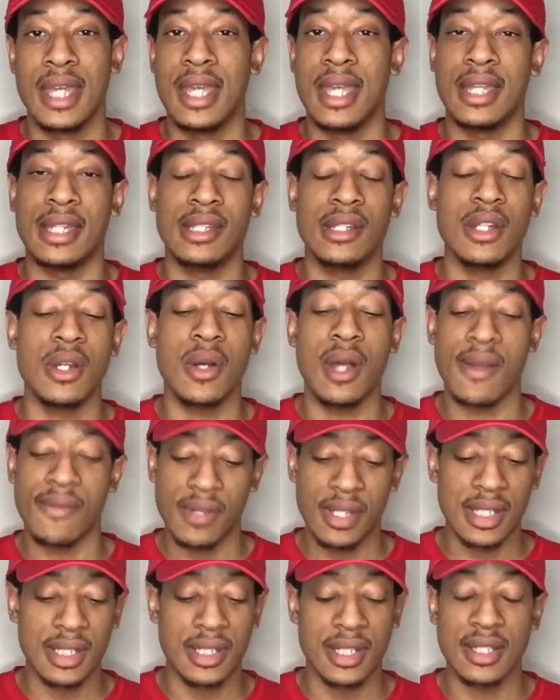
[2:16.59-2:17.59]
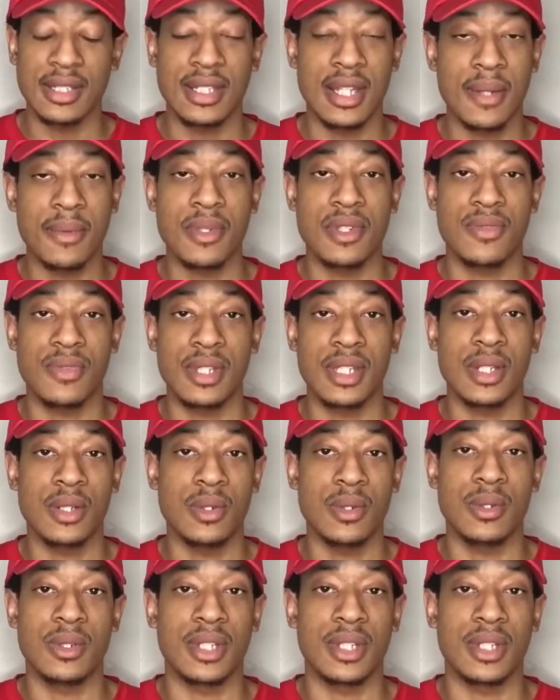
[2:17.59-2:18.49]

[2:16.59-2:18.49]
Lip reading: And you know, I really thought that was really cool.